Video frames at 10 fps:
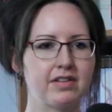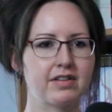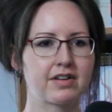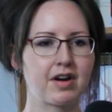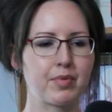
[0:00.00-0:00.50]
a
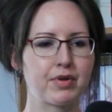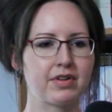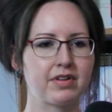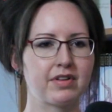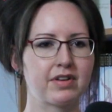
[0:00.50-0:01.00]

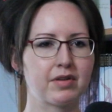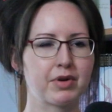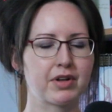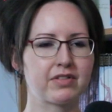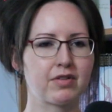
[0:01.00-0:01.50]
couple
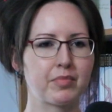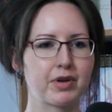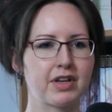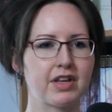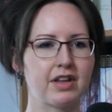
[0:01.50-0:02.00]
umbrellas open,
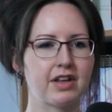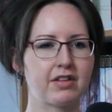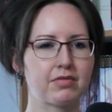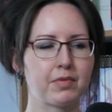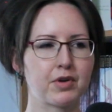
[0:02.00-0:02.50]
and then that's
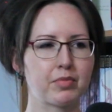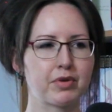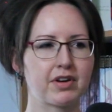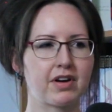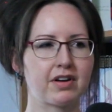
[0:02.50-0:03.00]
when we opened
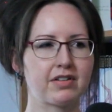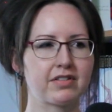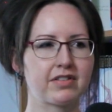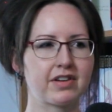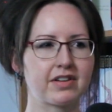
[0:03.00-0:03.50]

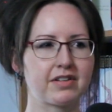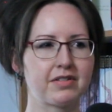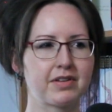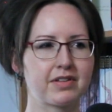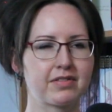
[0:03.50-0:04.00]
ours. Like, yeah. Oh,
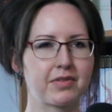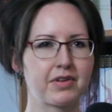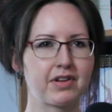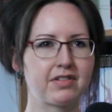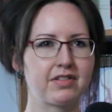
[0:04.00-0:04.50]
I guess we're
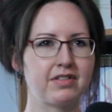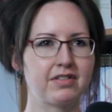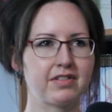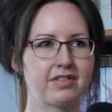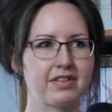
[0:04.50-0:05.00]
allowed to do
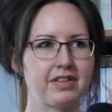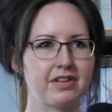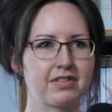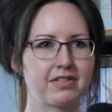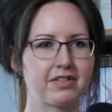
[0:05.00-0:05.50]
this. And then
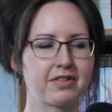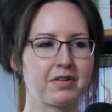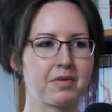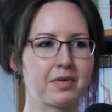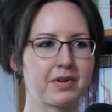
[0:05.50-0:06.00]
turns out, no,
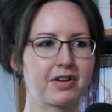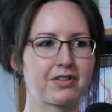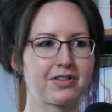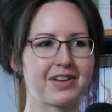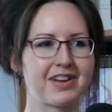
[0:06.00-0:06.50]
we weren't
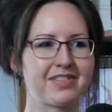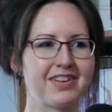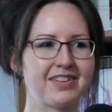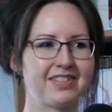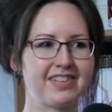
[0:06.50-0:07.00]
actually allowed to.
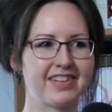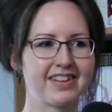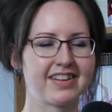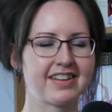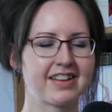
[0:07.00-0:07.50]
Yeah,
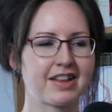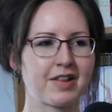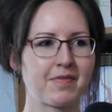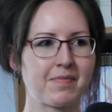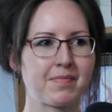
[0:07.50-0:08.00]
yeah.
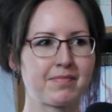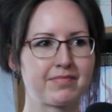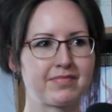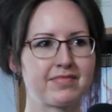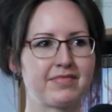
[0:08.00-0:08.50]
Which,
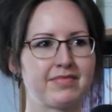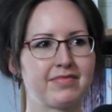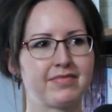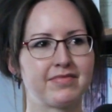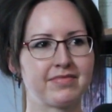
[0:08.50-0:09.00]
again, was
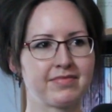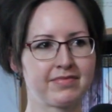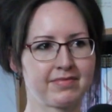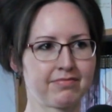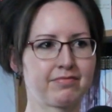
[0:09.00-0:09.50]
fair.
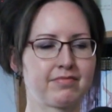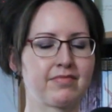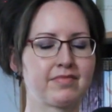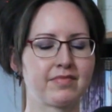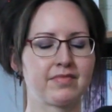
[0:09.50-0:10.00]

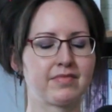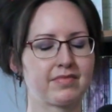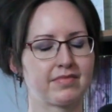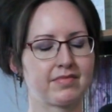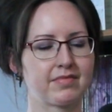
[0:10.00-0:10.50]
But
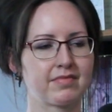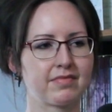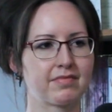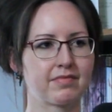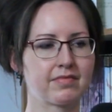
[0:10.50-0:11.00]

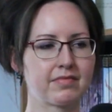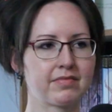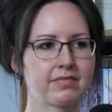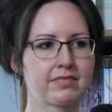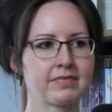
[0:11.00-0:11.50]

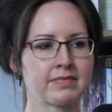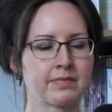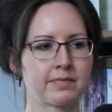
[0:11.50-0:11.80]
we got